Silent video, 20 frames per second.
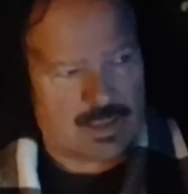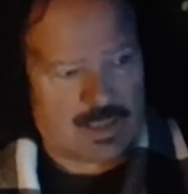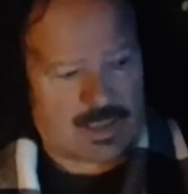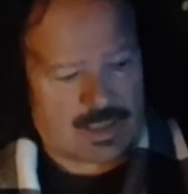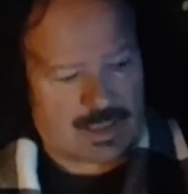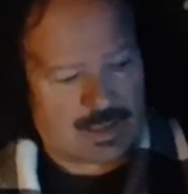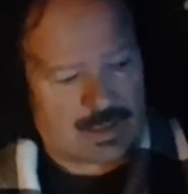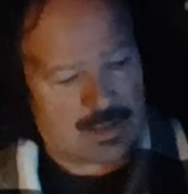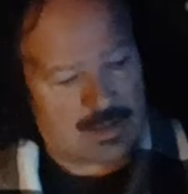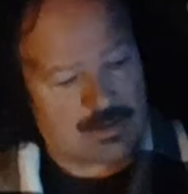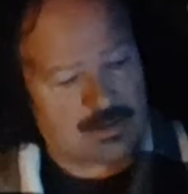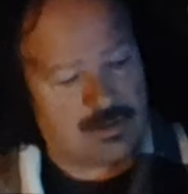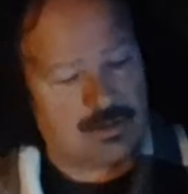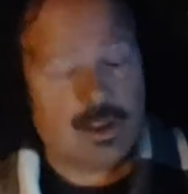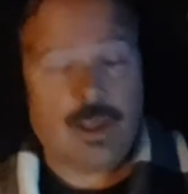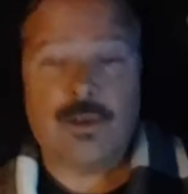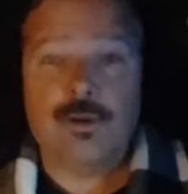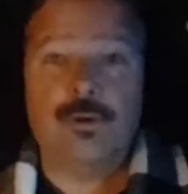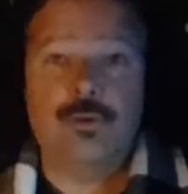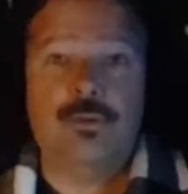And
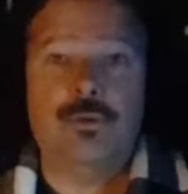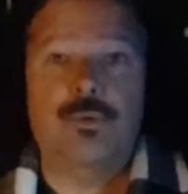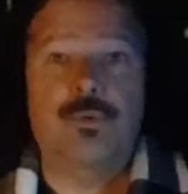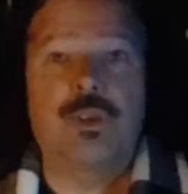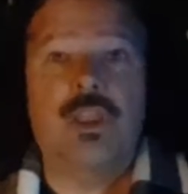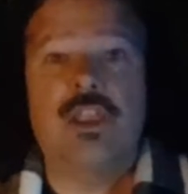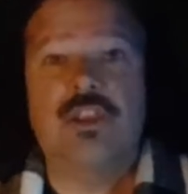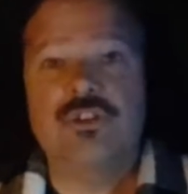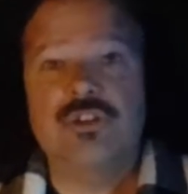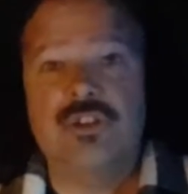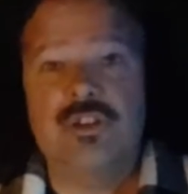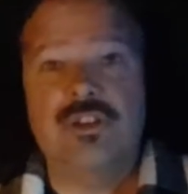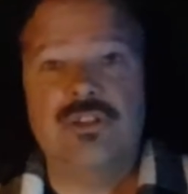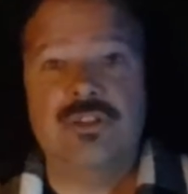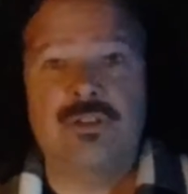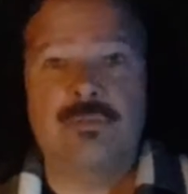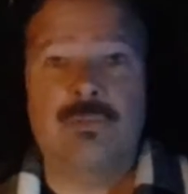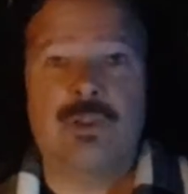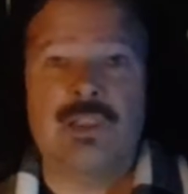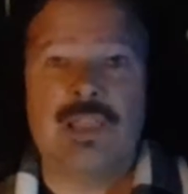young earth
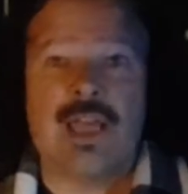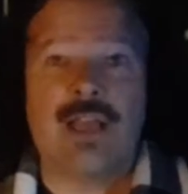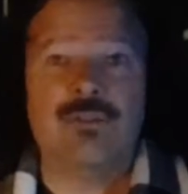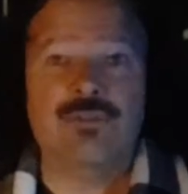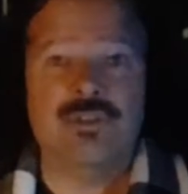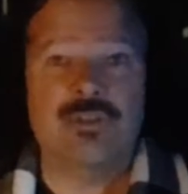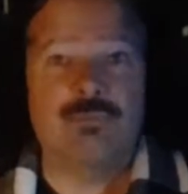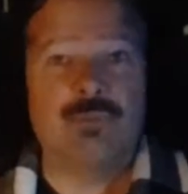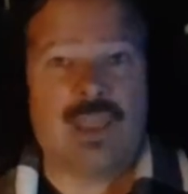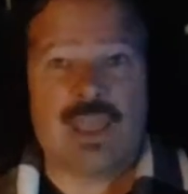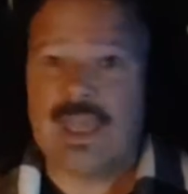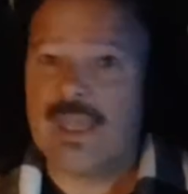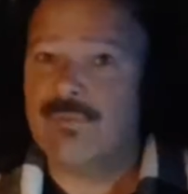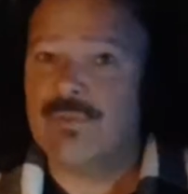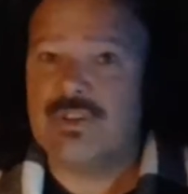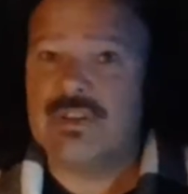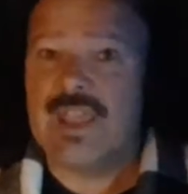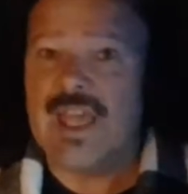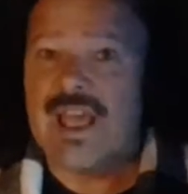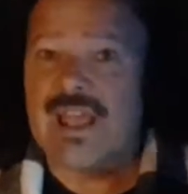creationism allows them to have a
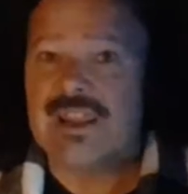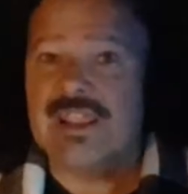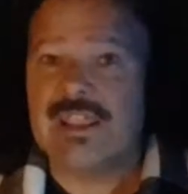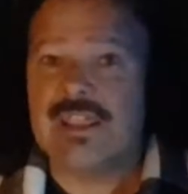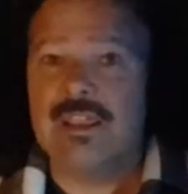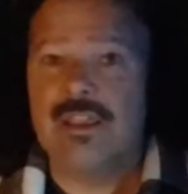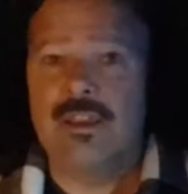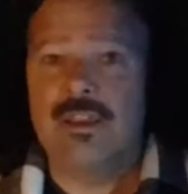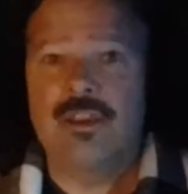daddy